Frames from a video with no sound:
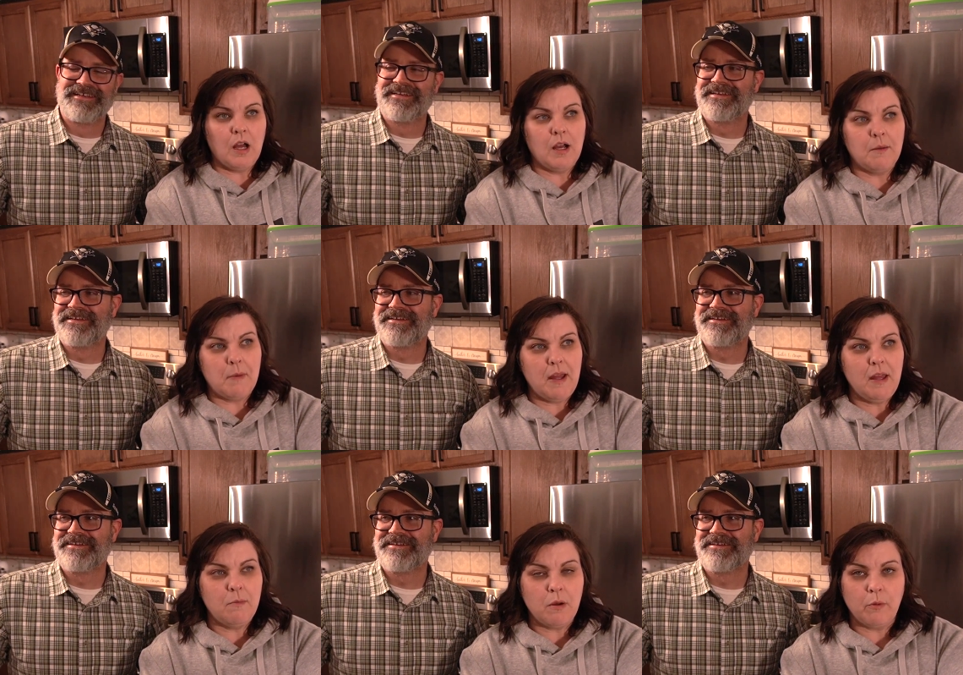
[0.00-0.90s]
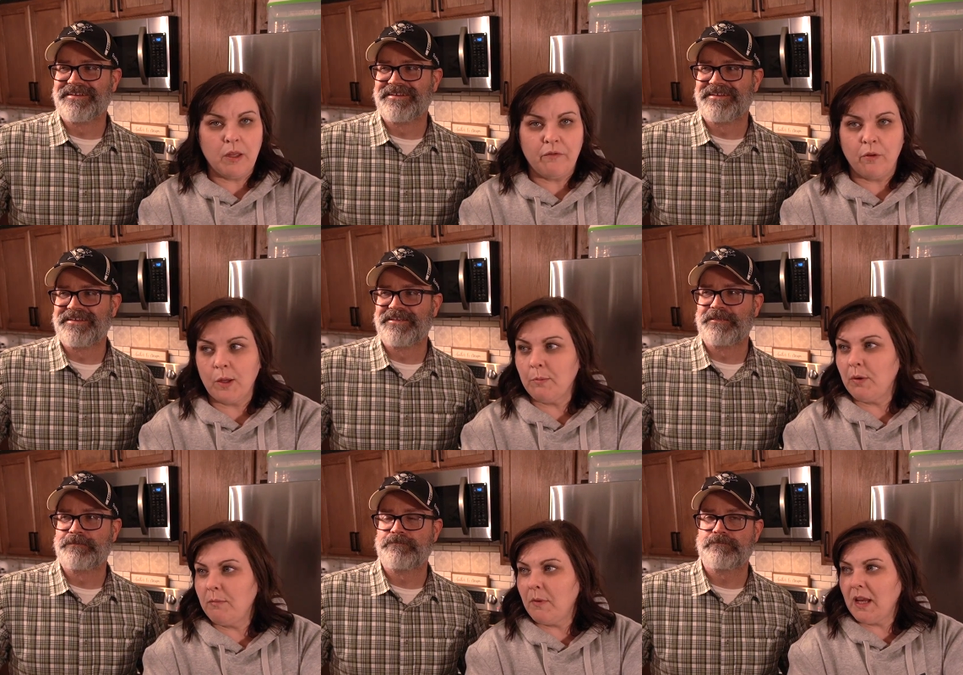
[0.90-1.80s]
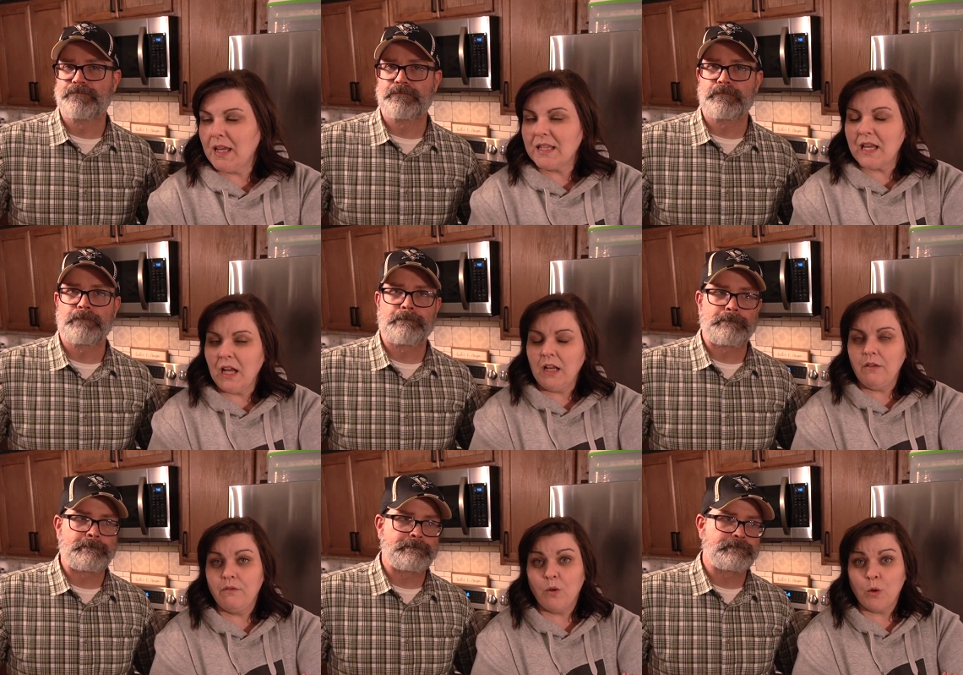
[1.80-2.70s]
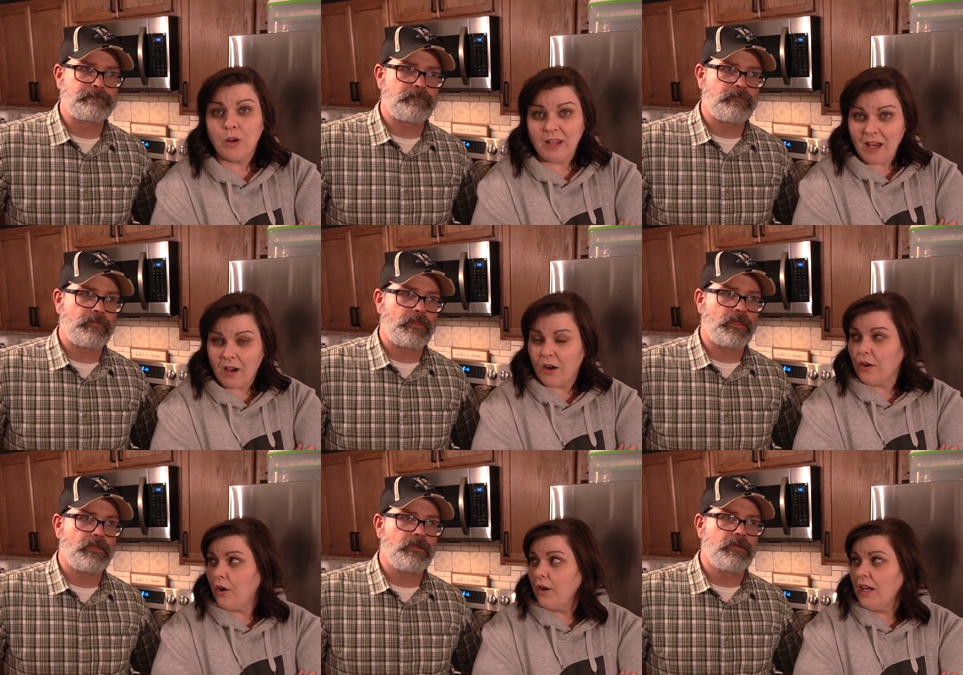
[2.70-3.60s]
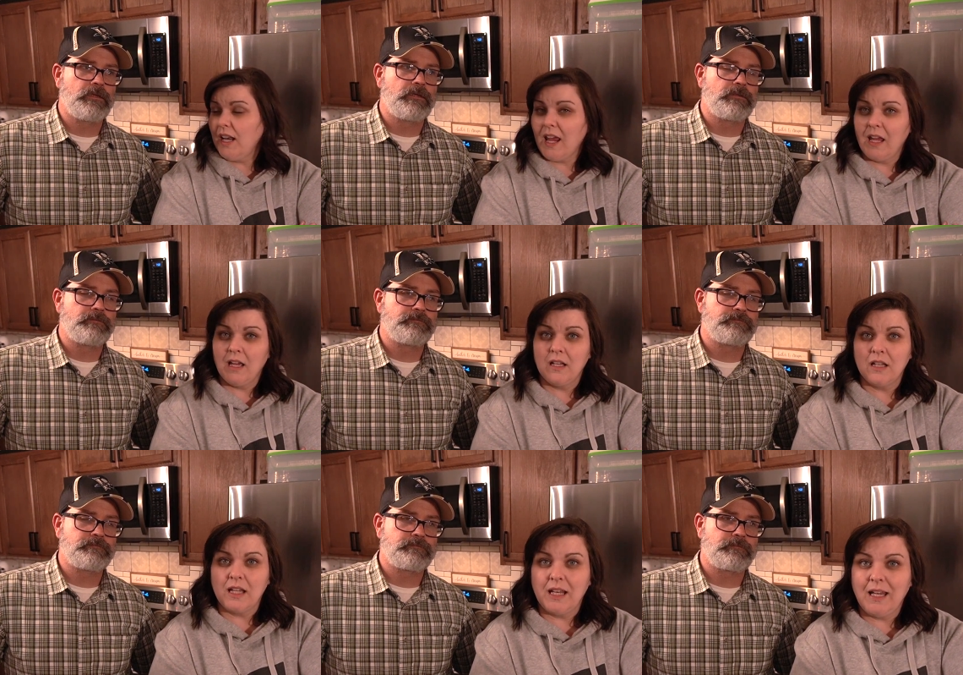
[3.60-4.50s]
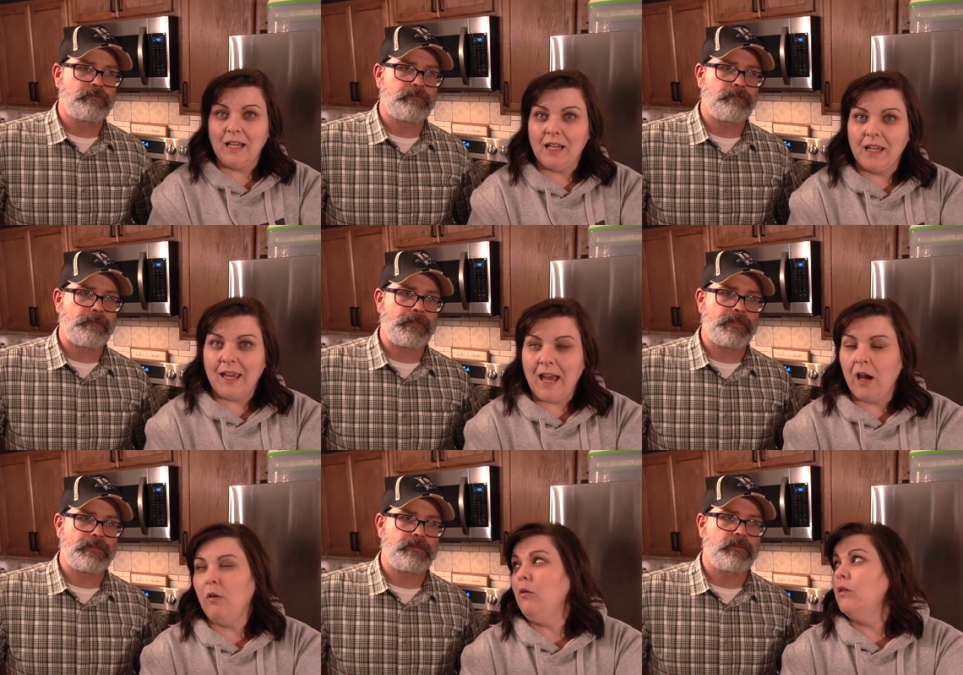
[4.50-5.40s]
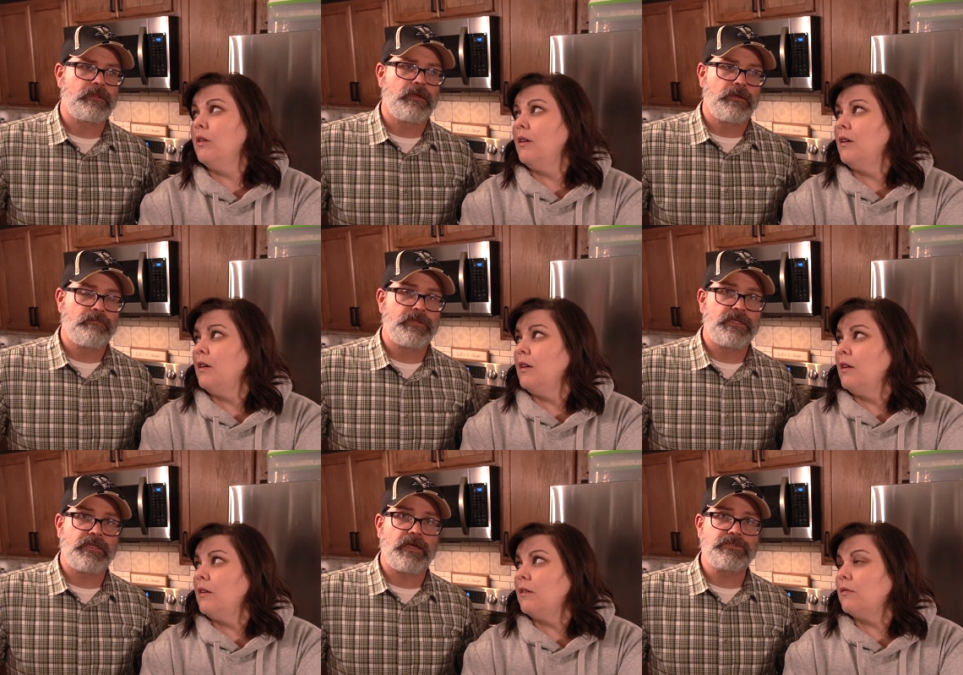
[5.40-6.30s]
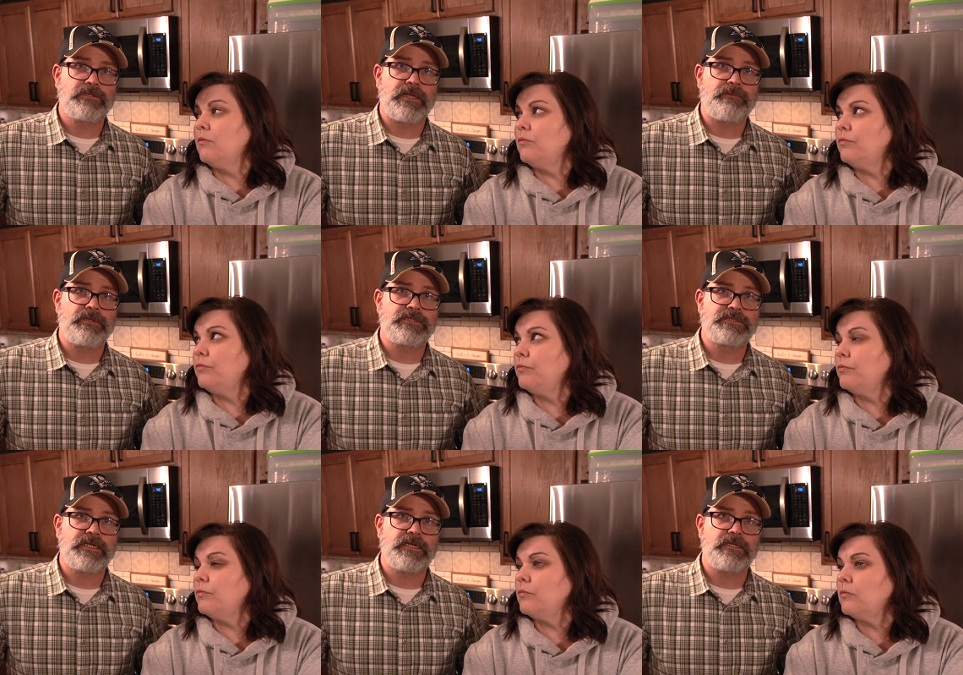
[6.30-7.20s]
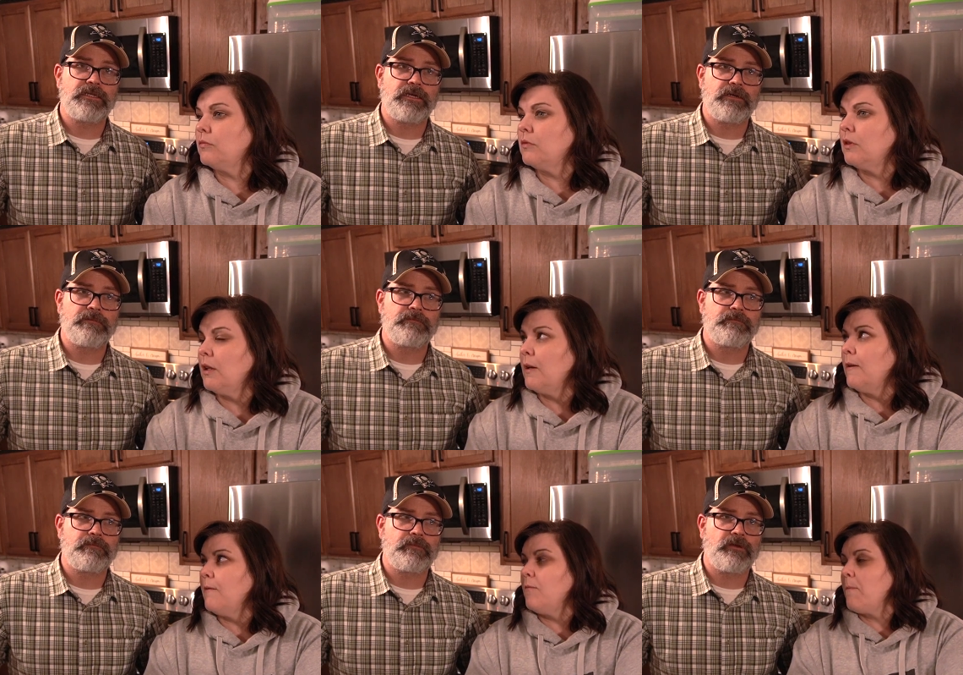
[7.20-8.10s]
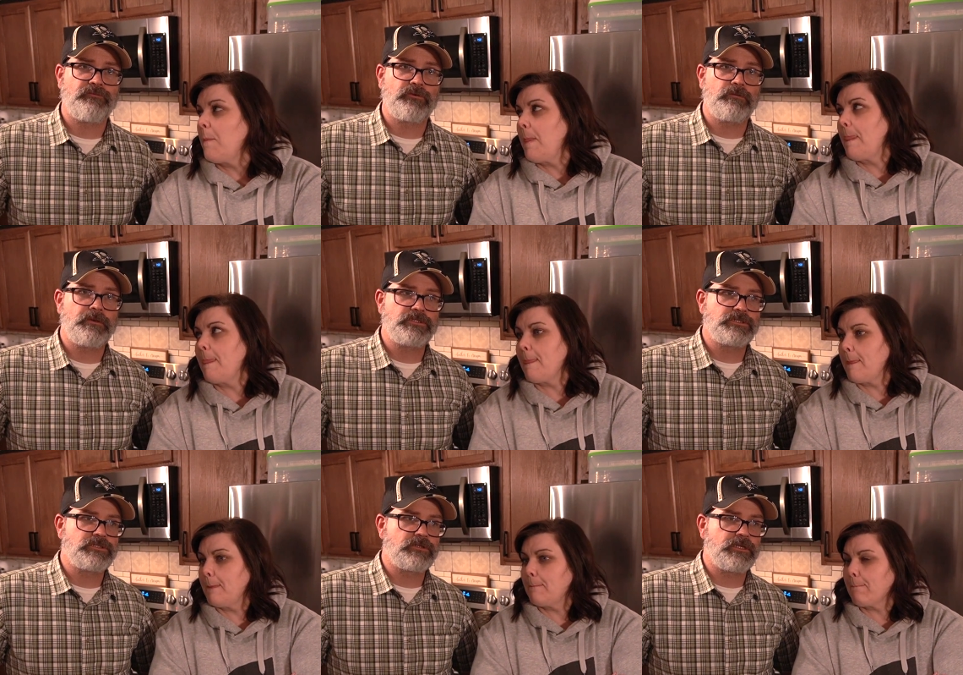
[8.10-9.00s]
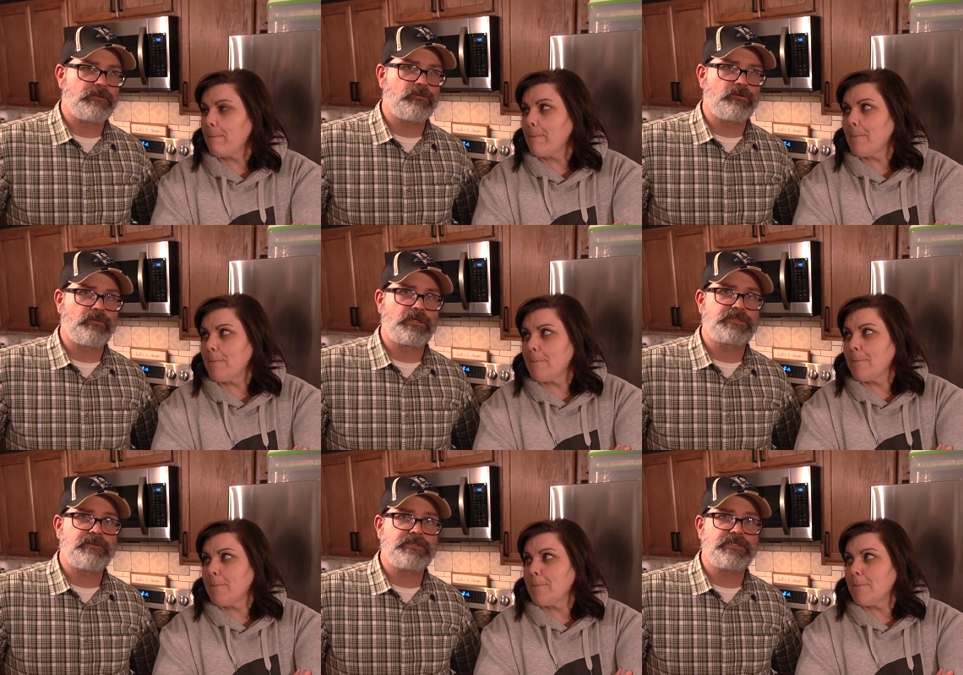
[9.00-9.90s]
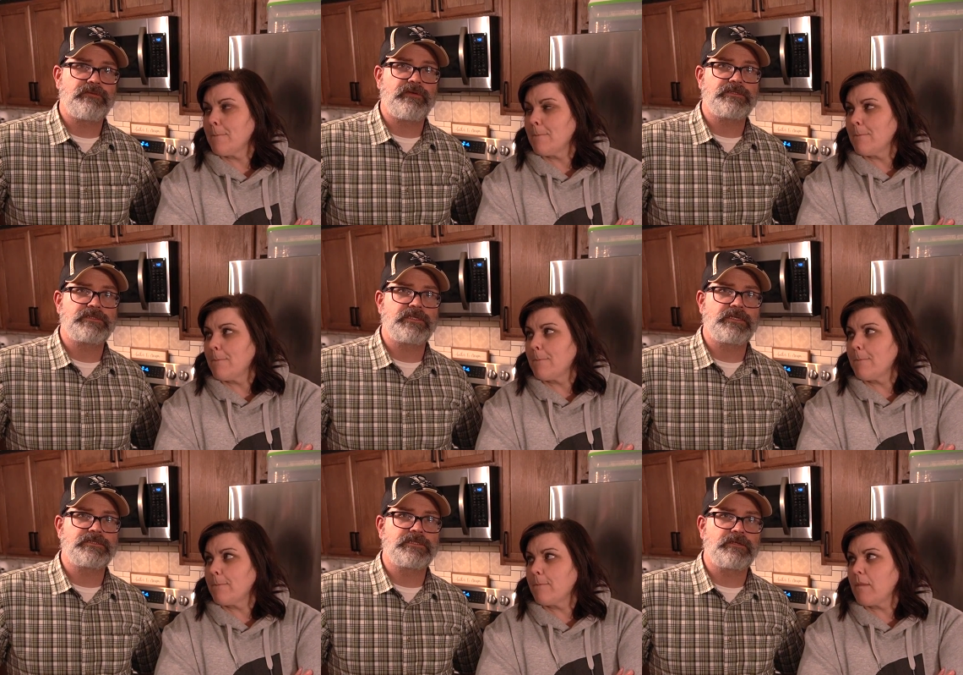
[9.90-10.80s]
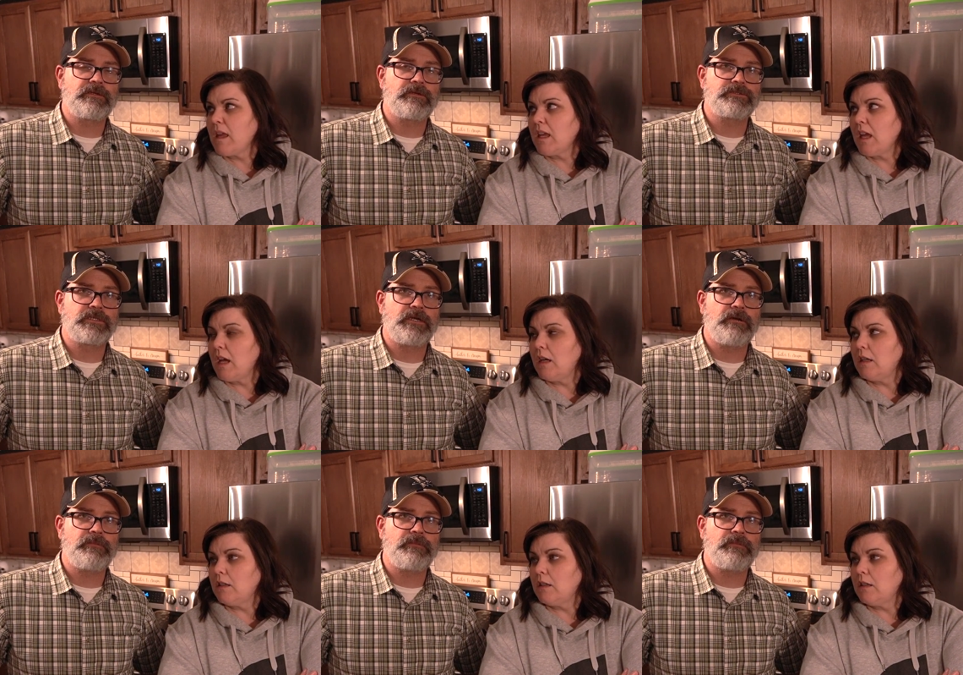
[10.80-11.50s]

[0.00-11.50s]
Speaker 1: um, but we can, we can put money aside for yeah our garden and getting a cow.
Speaker 2: But also that being said, um, our frugal budgets are getting more and more expensive as it gets goes yeah. along